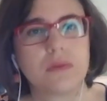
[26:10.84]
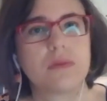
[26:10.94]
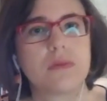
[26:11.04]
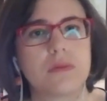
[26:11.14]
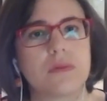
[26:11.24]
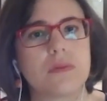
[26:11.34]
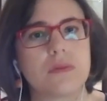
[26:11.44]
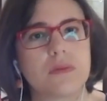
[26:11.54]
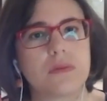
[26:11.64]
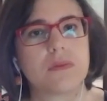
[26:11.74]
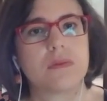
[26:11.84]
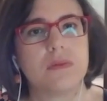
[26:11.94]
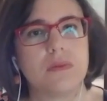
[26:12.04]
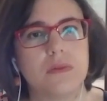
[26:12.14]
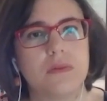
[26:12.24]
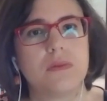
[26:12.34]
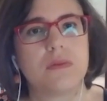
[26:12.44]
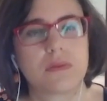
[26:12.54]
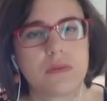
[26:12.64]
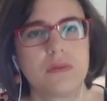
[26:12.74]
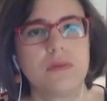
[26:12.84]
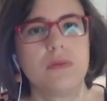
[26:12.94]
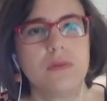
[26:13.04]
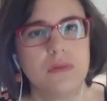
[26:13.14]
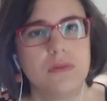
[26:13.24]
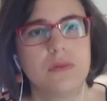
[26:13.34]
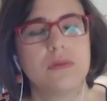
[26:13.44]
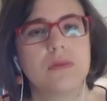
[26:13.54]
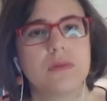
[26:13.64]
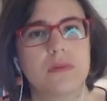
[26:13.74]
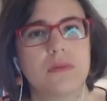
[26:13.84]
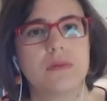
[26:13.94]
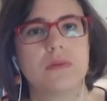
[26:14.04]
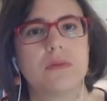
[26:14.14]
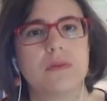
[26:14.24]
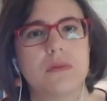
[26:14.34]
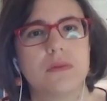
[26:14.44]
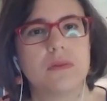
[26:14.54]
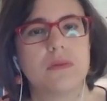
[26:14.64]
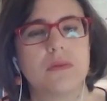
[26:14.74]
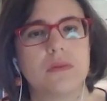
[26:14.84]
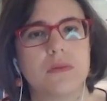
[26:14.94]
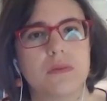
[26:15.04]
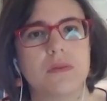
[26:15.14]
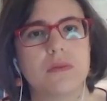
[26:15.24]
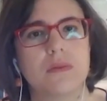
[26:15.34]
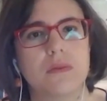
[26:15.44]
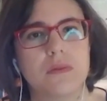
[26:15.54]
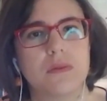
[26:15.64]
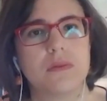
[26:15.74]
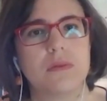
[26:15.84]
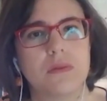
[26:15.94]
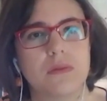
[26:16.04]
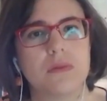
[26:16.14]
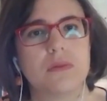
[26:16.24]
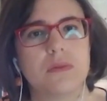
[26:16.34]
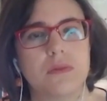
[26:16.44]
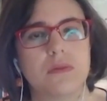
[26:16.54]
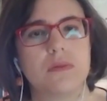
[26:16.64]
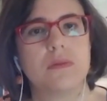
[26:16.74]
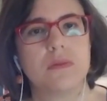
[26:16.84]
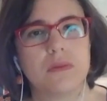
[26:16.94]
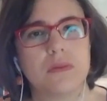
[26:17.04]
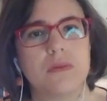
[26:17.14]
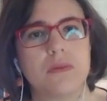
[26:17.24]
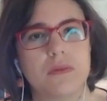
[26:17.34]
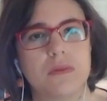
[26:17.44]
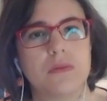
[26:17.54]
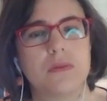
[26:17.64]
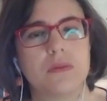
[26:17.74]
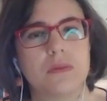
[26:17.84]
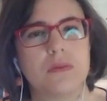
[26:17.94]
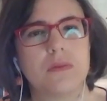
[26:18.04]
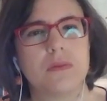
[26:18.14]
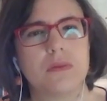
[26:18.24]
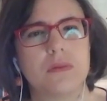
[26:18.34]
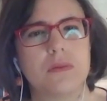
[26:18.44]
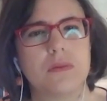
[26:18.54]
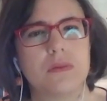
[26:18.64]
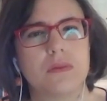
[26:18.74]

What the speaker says: The person shown says nothing.